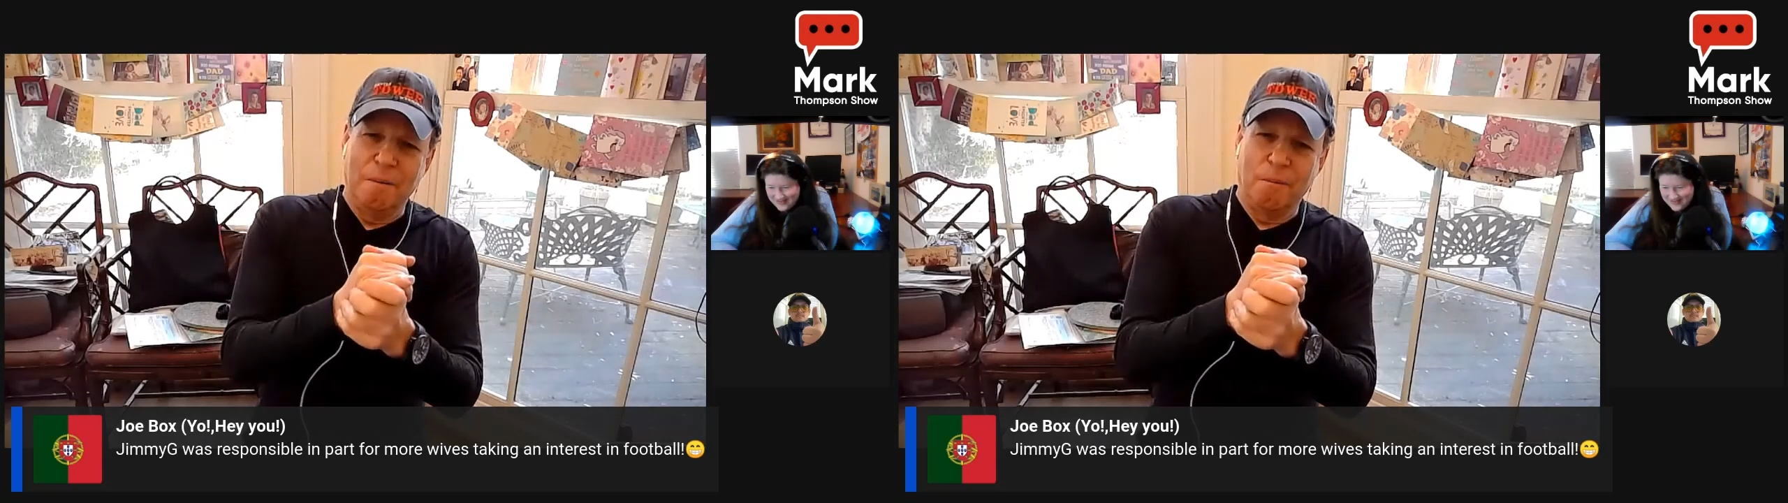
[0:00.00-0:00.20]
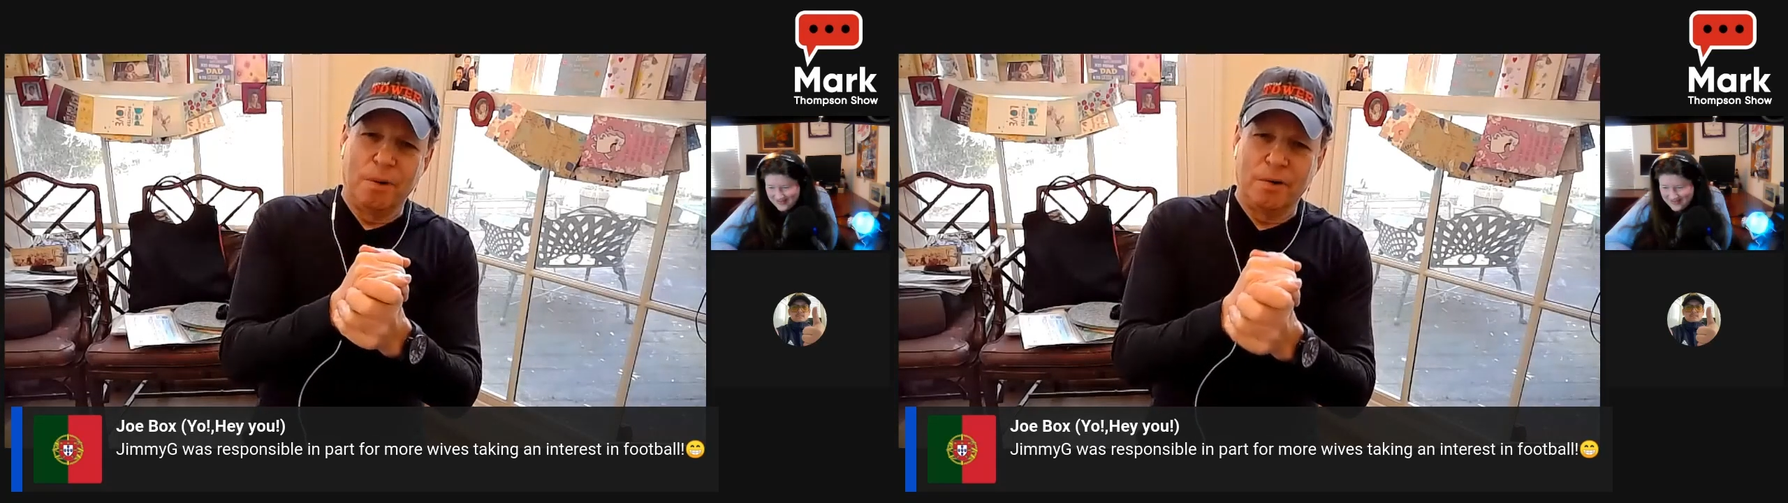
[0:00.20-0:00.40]

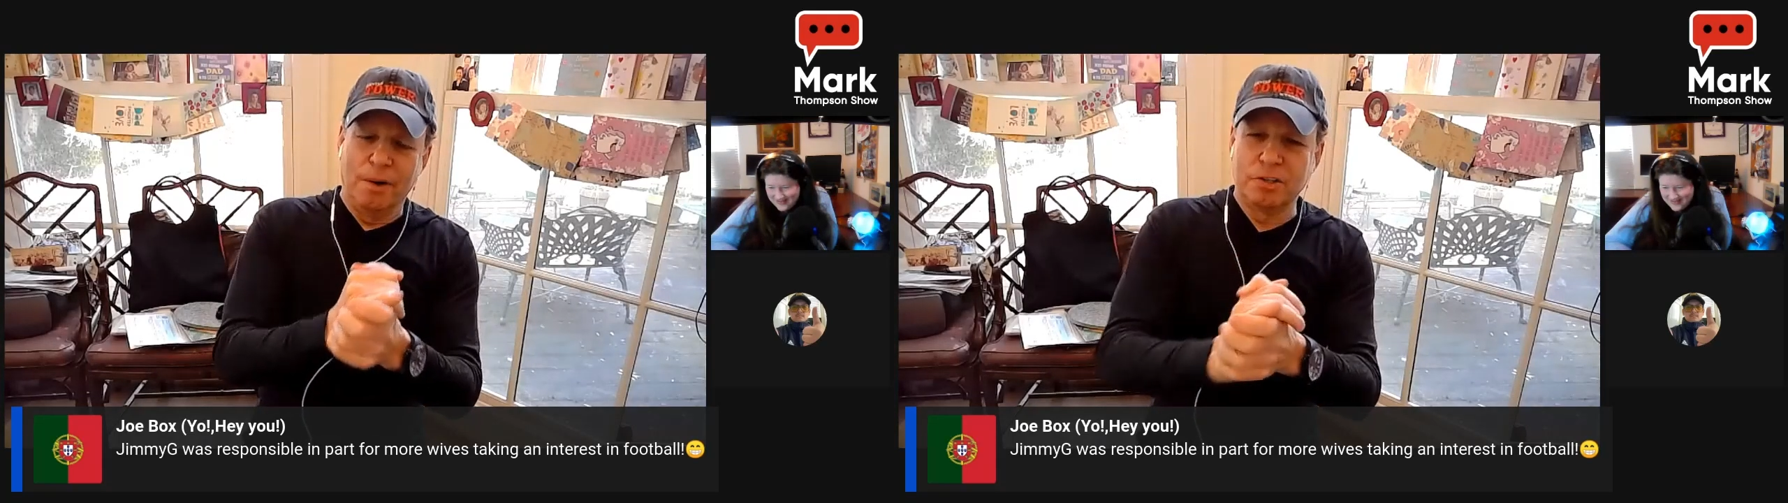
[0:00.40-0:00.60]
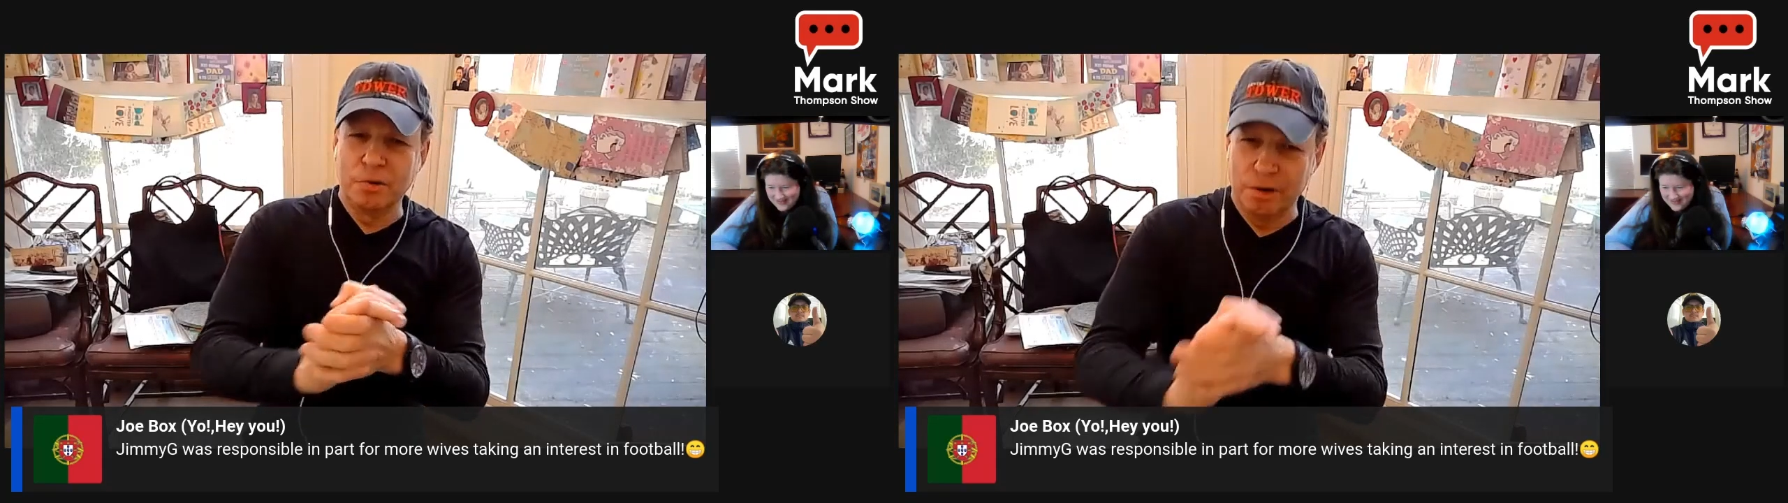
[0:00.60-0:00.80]
We're
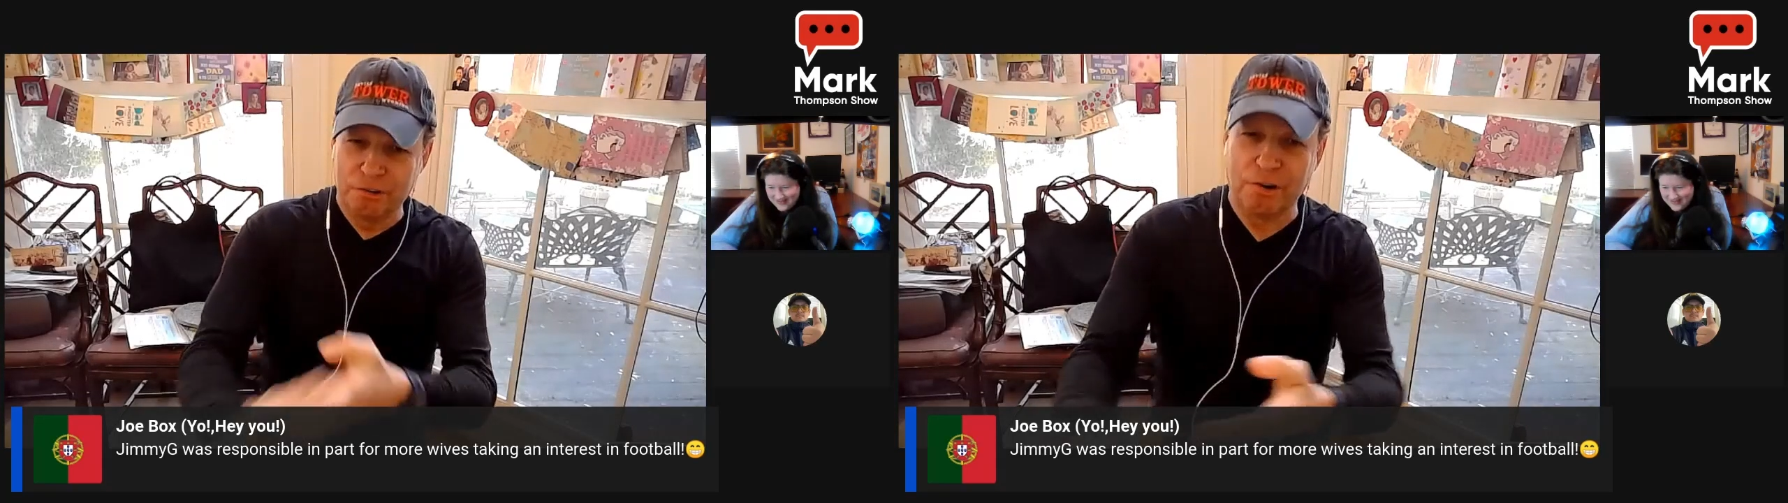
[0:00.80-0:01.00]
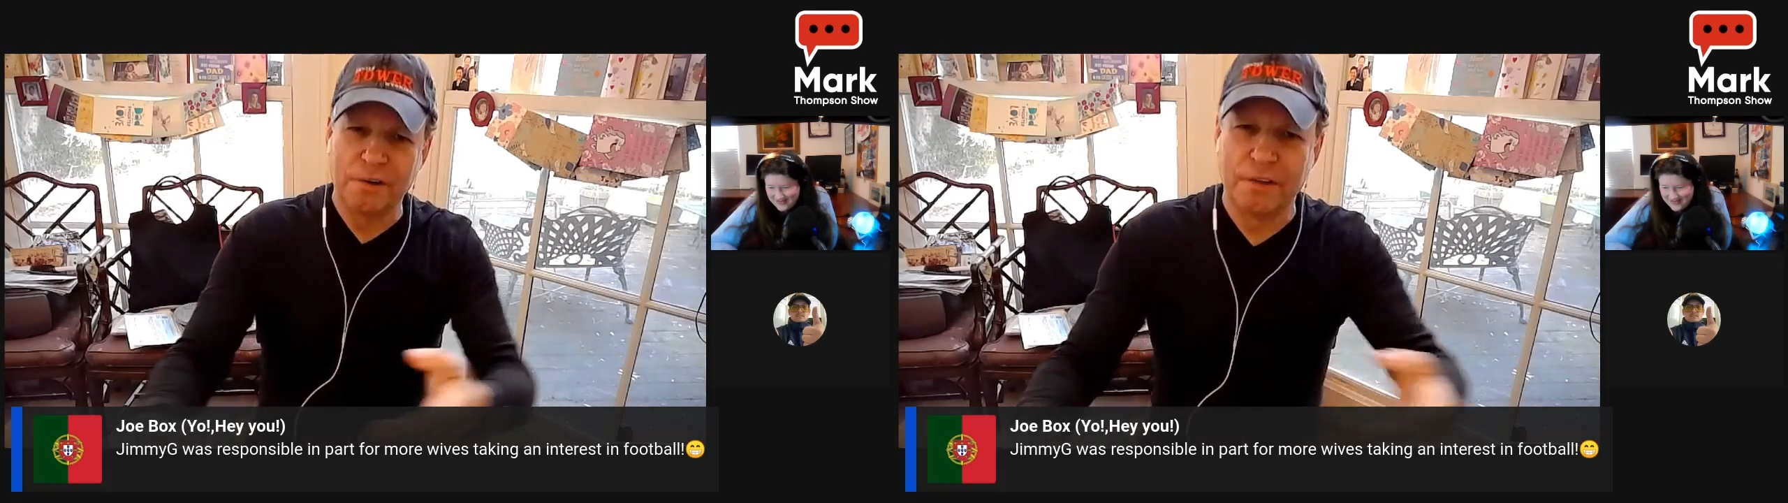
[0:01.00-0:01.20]
going to
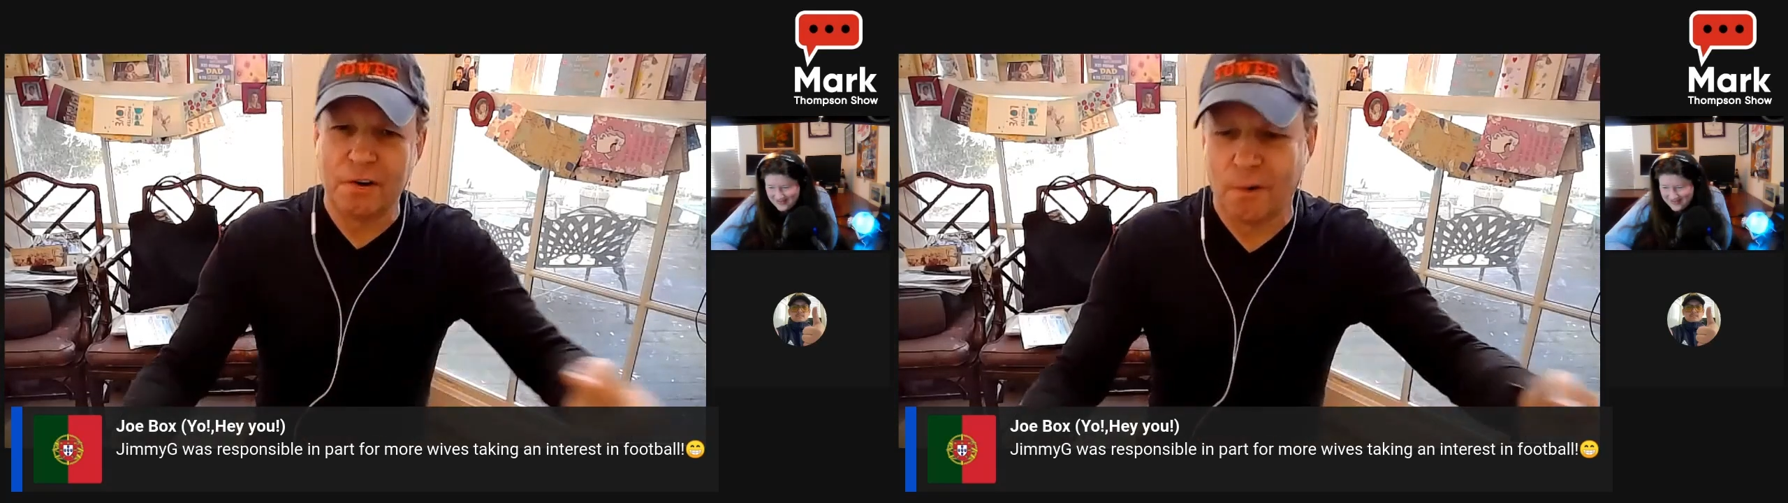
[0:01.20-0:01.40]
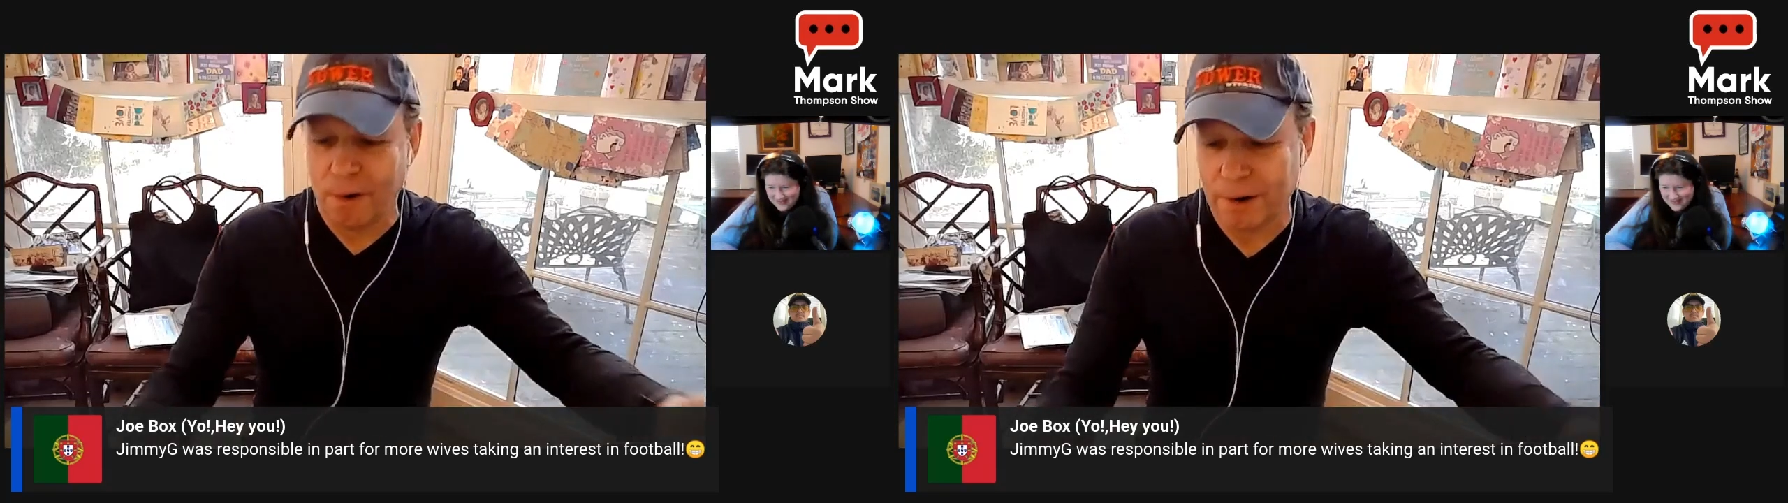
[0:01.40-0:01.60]
adjourn the
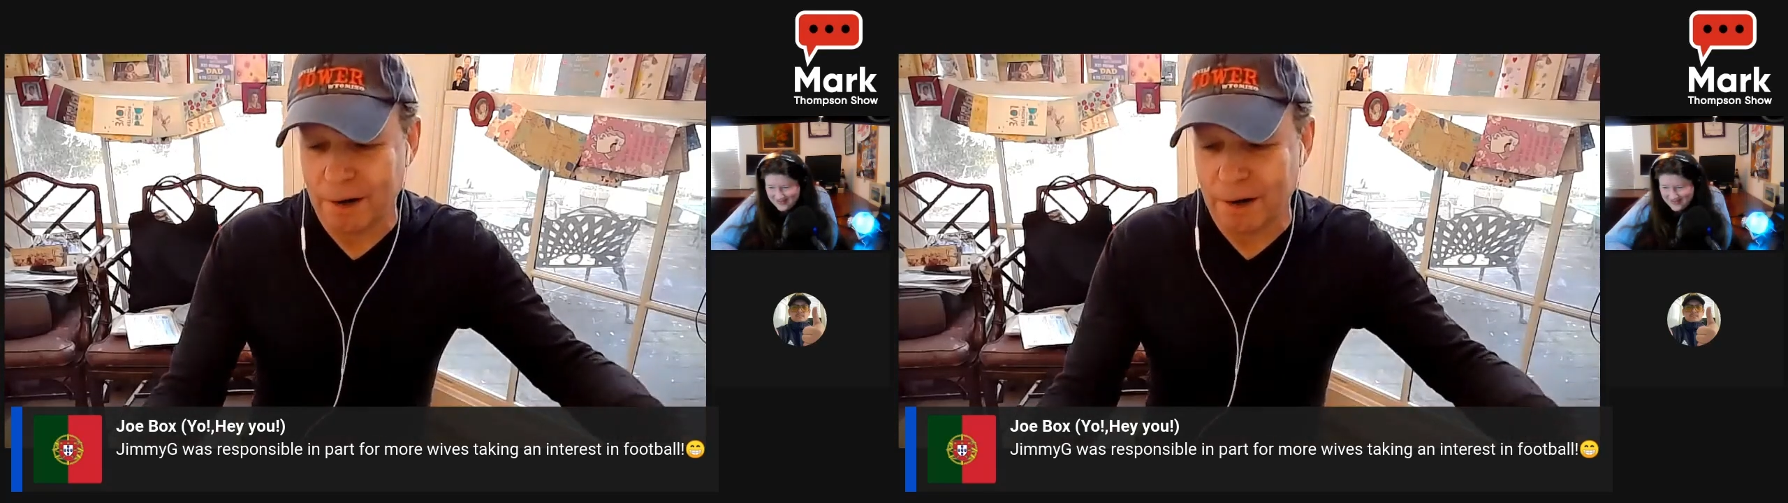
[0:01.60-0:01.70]
court